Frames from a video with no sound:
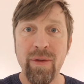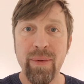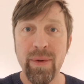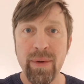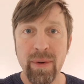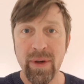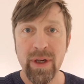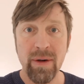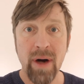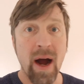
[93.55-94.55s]
through
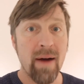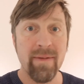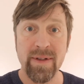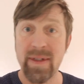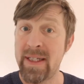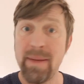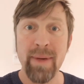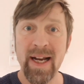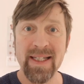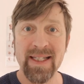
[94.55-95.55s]
your harvest,
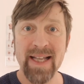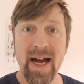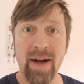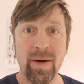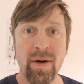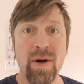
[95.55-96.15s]
simple as that.